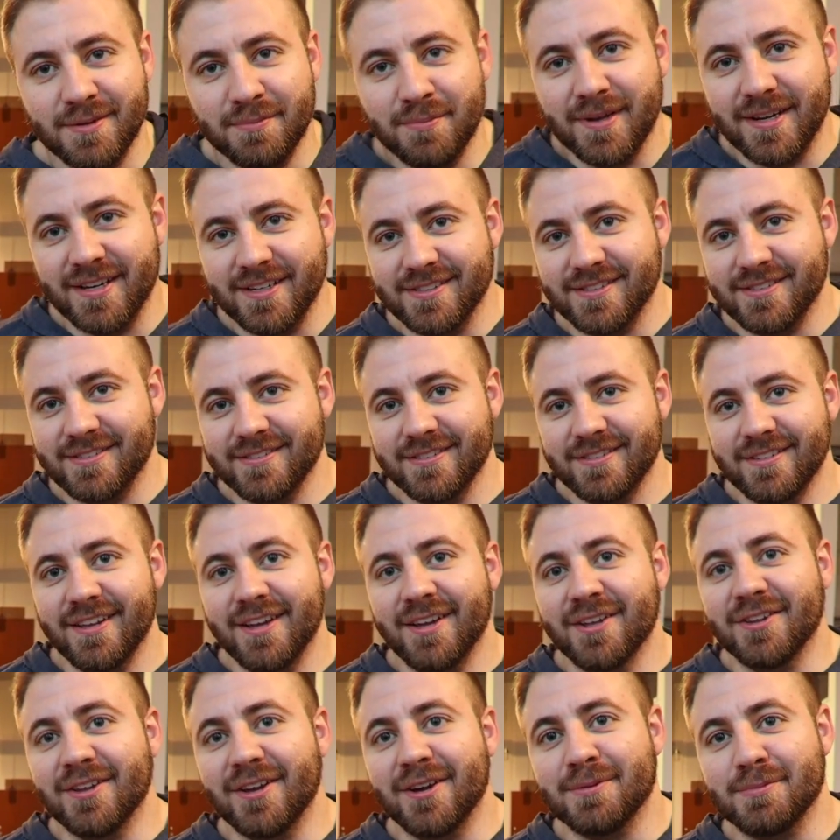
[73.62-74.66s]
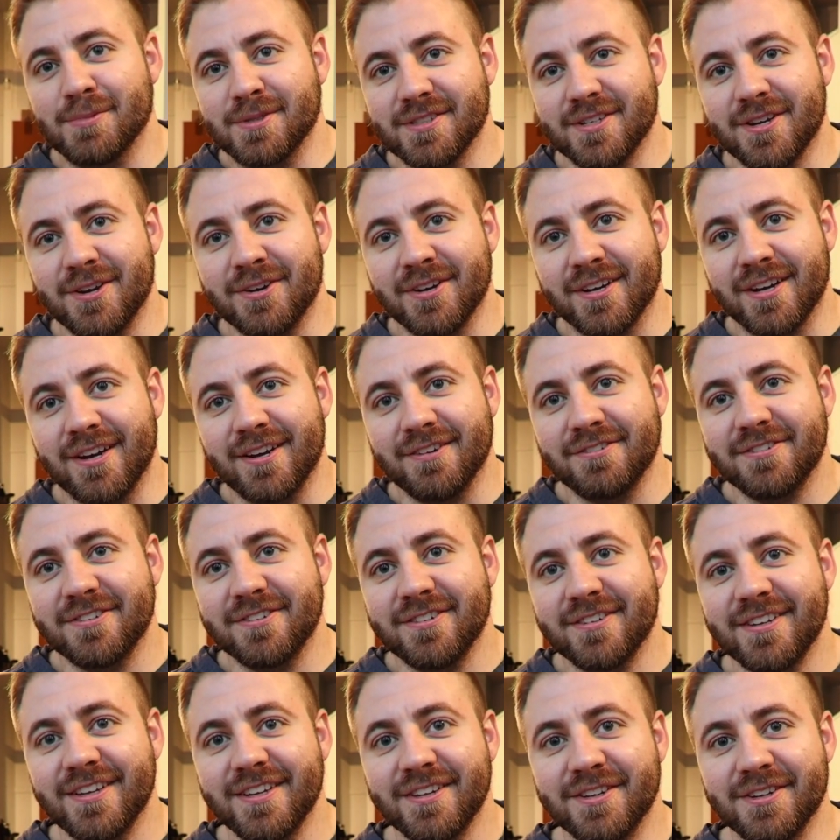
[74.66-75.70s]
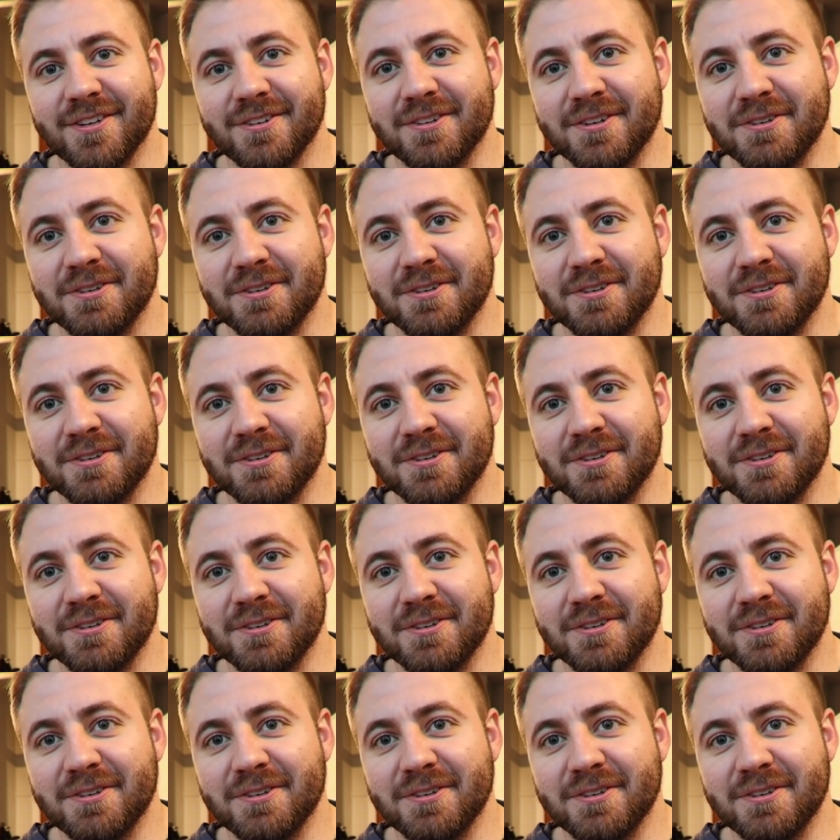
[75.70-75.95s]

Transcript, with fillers: Somebody's alarm is going off in their